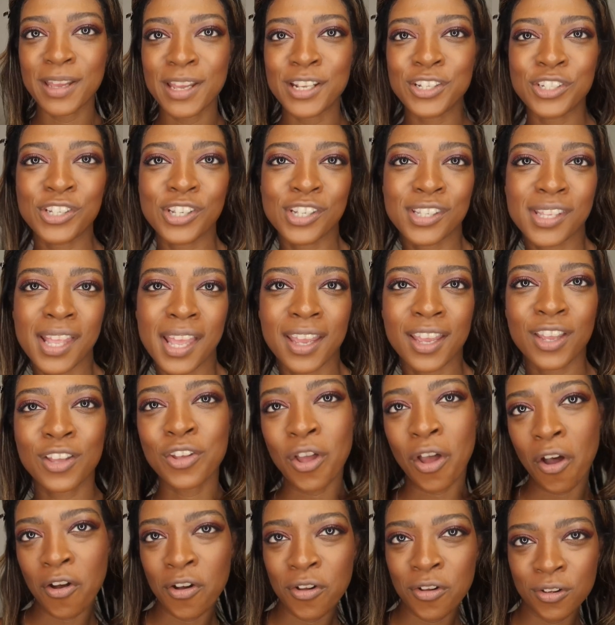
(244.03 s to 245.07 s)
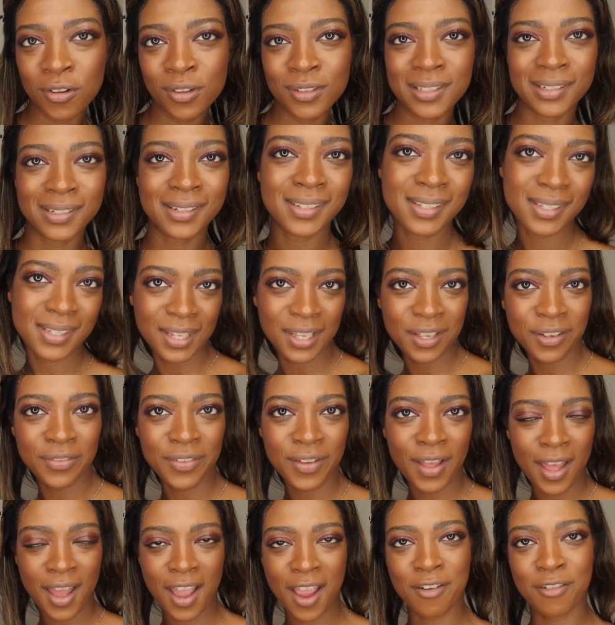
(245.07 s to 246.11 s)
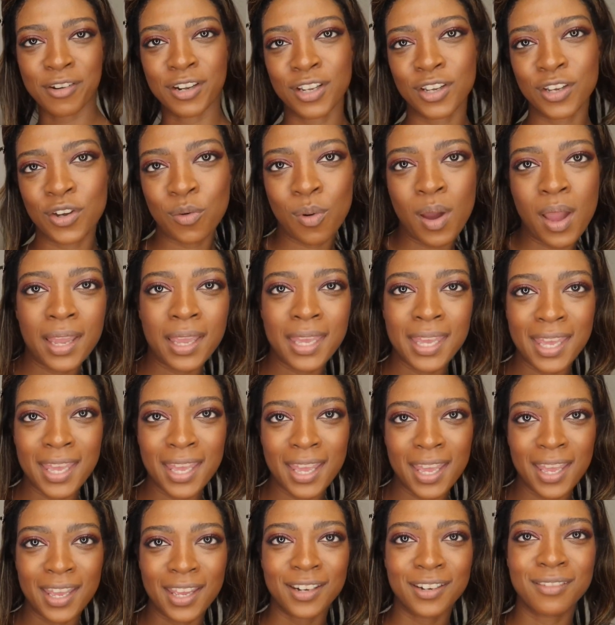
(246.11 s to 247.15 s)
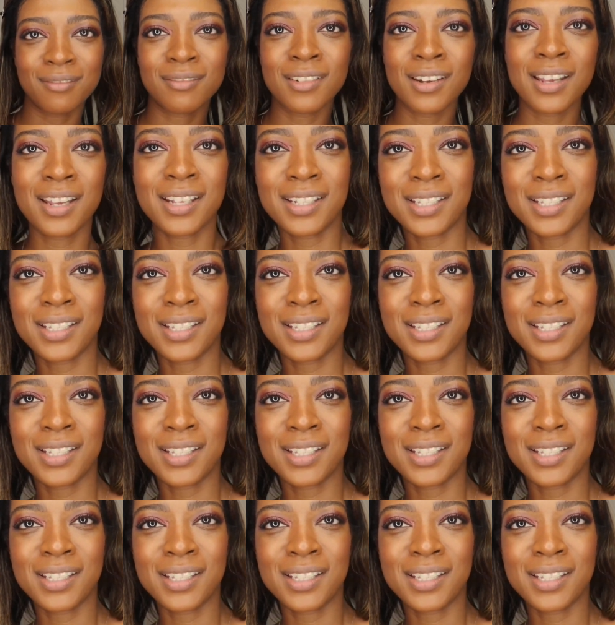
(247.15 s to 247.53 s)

It's just like gold and silver and quirky and